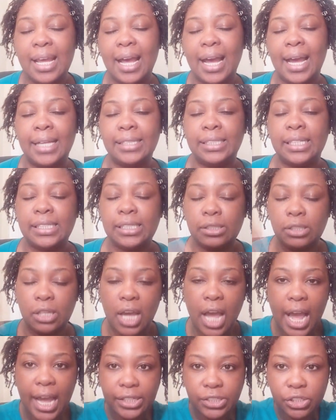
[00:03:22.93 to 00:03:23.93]
I just
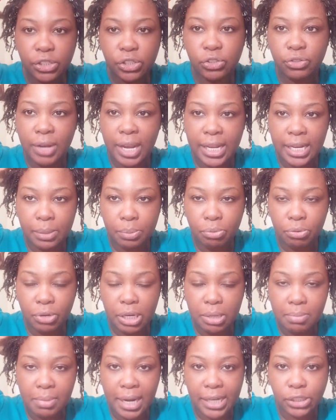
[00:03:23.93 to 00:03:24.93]
concentrated
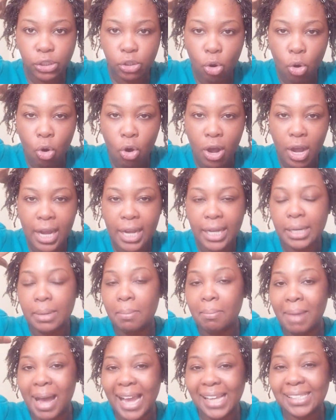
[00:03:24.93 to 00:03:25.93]
pretty much
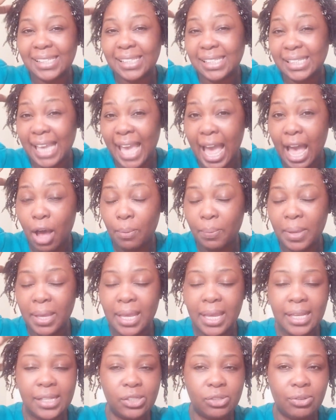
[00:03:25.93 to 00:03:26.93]
on my scalp.
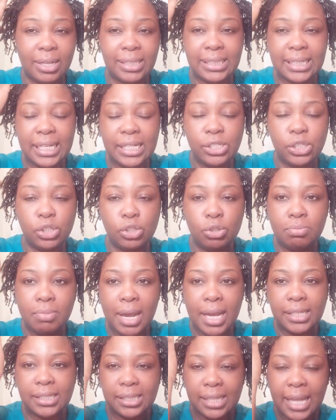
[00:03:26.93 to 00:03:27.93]
So I didn't do
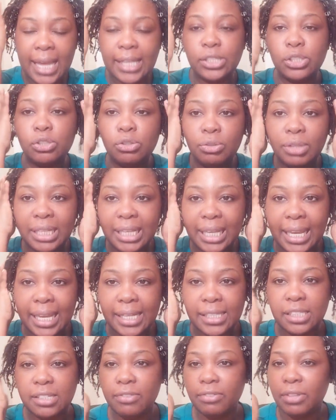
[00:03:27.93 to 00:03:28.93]
much like to the
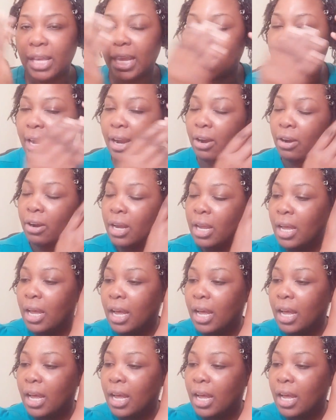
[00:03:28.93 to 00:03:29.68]
ends of the hair.